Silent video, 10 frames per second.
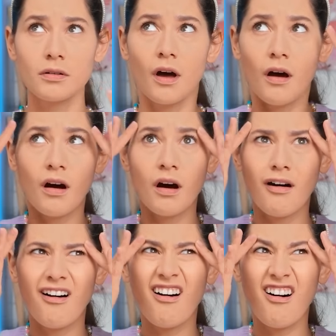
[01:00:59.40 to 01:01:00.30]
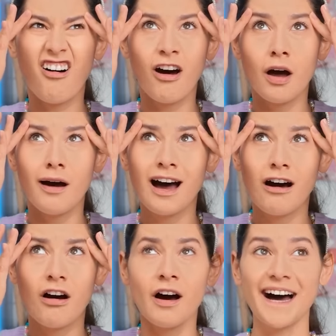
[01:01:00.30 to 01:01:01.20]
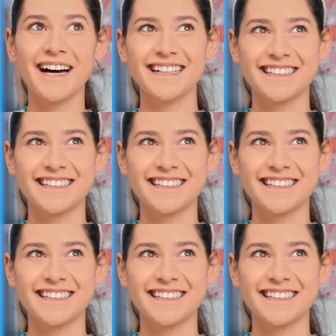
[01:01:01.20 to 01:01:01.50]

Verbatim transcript: my eyebrows! Definitely need